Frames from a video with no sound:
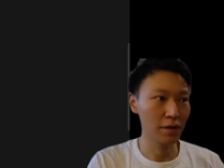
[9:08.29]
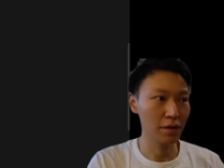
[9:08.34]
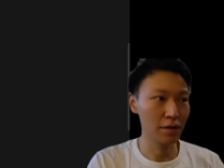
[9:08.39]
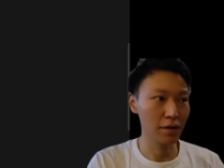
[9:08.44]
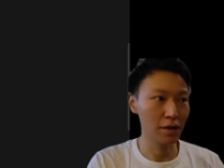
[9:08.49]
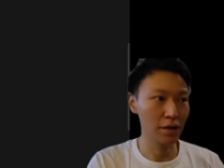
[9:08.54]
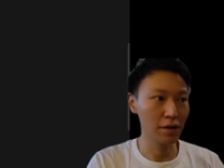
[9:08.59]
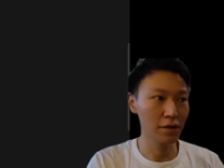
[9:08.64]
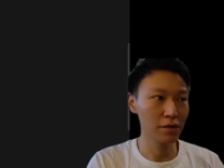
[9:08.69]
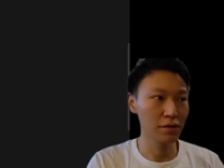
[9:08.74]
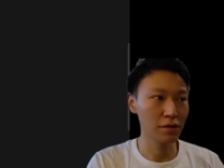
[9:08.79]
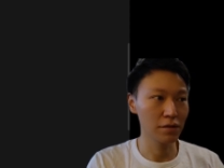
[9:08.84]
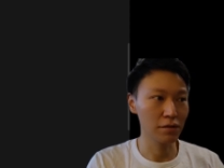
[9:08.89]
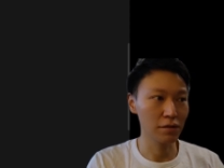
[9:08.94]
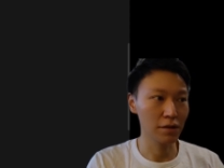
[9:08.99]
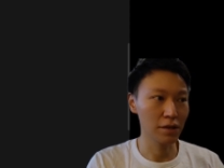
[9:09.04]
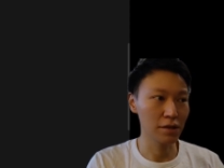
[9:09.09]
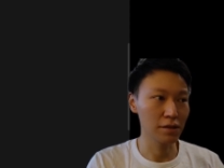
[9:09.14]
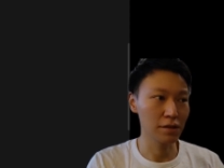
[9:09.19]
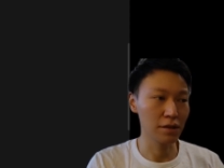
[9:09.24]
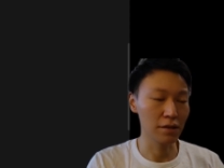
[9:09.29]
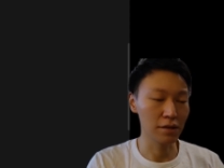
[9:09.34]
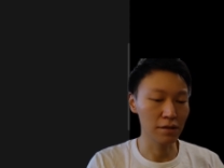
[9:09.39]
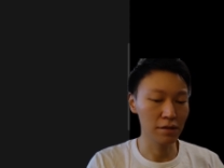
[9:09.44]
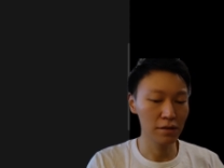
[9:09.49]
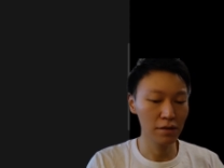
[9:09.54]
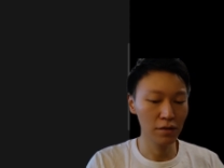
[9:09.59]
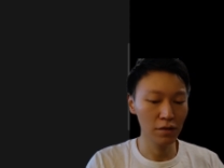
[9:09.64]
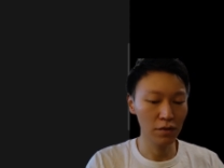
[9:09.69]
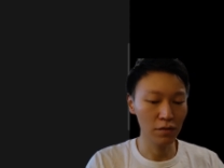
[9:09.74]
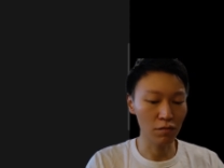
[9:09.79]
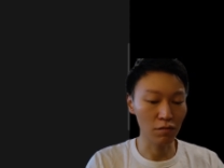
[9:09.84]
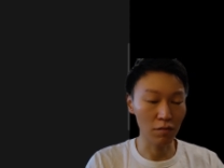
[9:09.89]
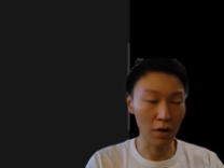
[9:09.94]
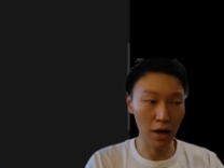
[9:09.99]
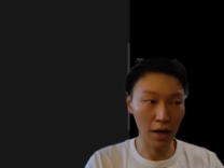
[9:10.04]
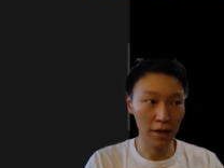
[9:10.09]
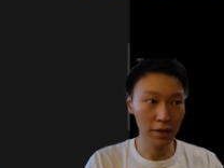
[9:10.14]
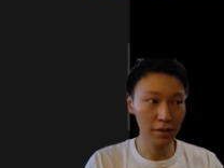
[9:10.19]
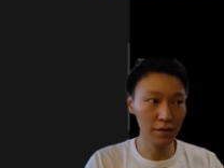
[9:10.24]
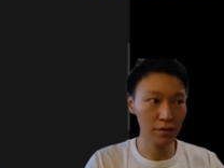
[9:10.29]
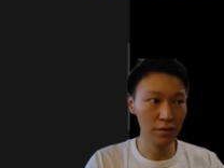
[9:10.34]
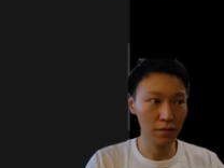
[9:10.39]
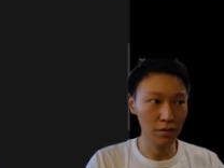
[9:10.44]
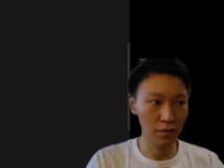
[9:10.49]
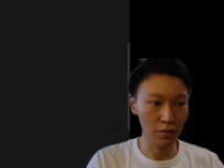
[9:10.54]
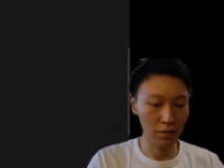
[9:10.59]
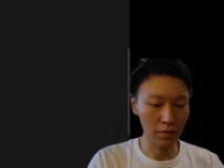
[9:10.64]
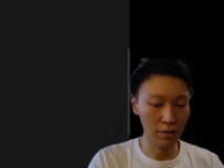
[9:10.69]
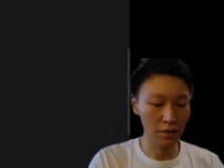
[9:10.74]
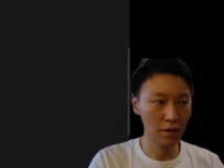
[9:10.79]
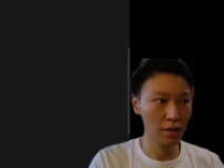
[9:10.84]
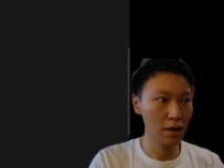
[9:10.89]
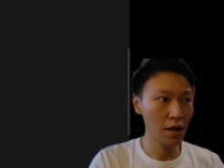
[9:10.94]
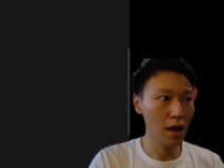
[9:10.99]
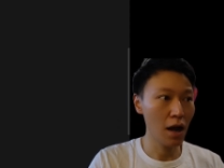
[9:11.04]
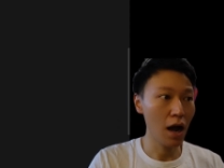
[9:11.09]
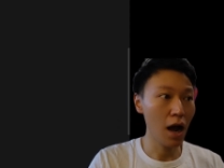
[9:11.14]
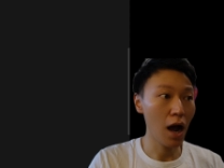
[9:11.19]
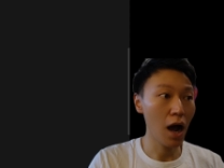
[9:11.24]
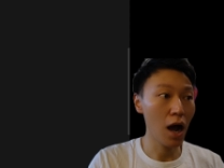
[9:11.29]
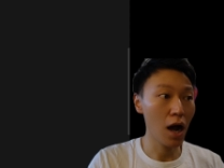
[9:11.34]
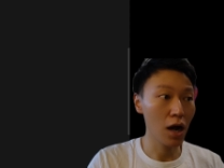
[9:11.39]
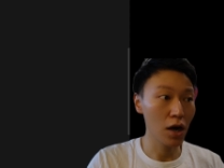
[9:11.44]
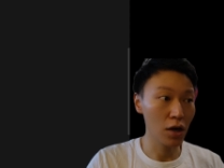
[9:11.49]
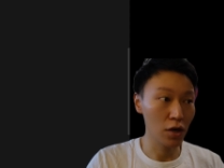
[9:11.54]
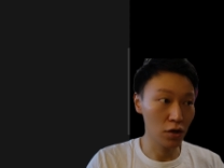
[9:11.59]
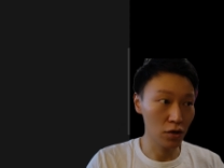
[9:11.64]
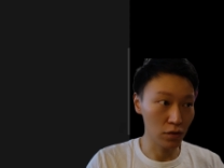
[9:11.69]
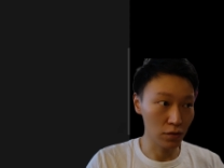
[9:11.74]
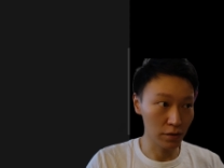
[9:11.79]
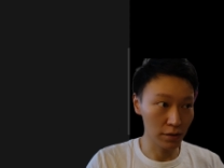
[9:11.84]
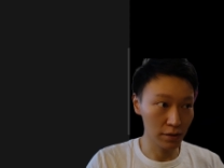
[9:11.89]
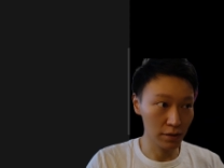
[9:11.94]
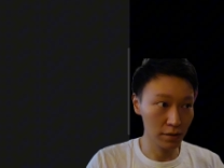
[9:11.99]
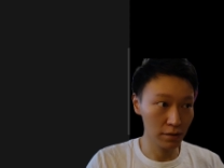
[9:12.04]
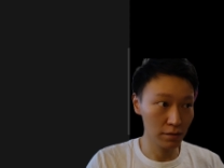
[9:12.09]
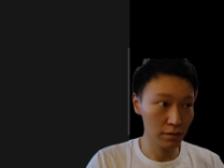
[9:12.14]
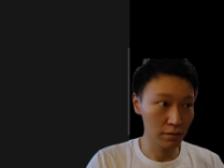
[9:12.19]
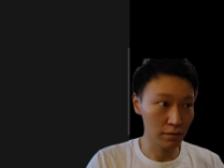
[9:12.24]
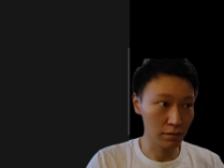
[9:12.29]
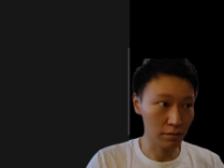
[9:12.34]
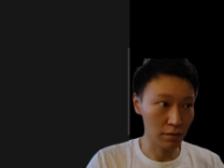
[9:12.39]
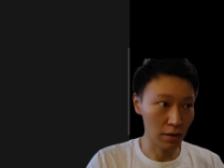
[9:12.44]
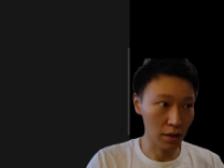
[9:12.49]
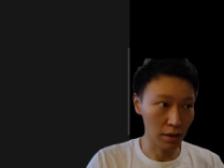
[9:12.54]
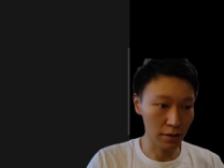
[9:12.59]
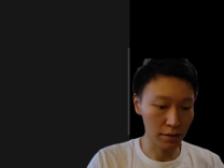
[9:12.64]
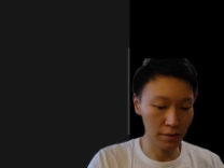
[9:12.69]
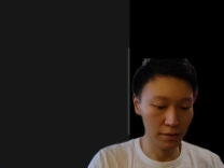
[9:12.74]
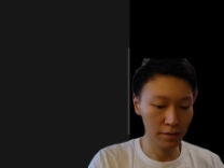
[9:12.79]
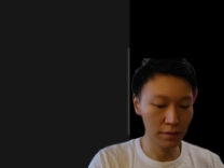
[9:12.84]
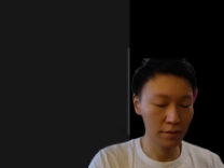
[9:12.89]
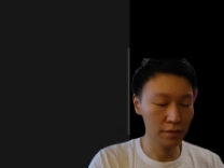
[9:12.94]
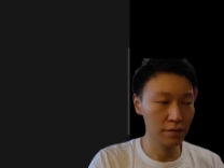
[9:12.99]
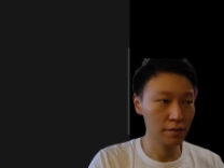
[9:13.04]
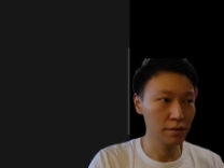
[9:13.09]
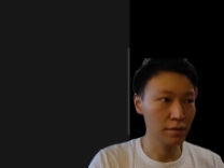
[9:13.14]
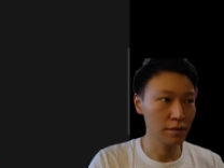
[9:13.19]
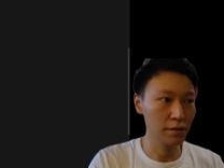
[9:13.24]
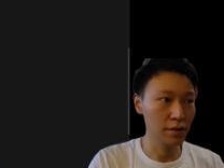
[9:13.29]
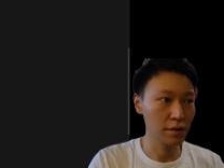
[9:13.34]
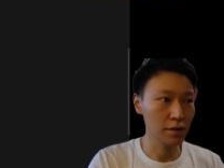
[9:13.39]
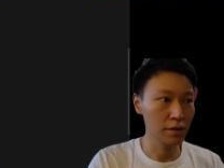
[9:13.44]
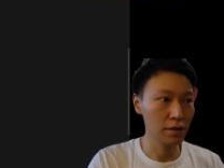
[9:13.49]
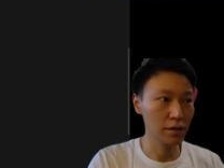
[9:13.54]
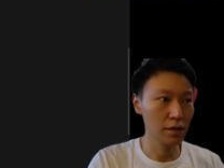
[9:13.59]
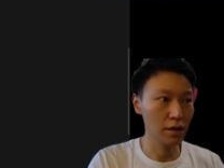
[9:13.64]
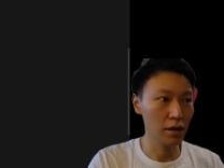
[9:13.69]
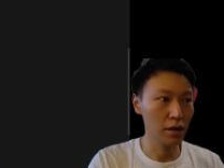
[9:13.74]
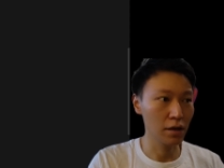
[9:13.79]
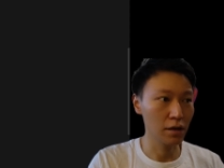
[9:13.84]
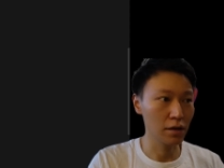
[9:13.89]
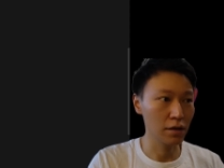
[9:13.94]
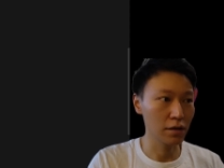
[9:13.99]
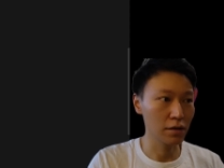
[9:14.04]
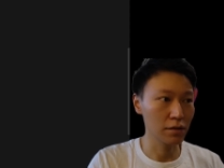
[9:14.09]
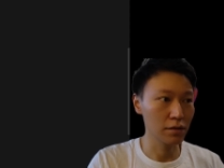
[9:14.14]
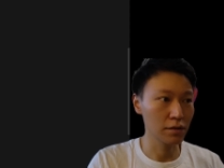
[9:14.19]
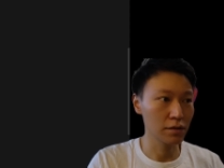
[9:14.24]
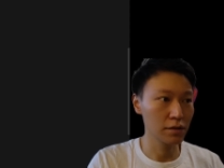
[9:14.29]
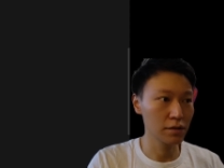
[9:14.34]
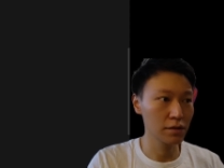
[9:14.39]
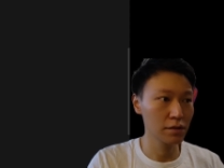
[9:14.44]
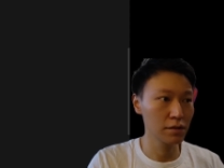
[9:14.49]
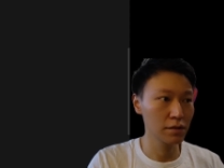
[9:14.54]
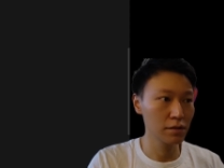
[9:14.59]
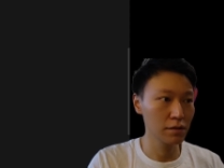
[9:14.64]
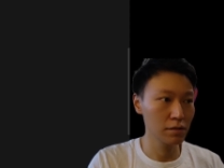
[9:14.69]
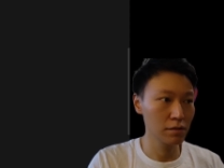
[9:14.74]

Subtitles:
Okay, so you can say it's rice or uncooked rice. Okay, uncooked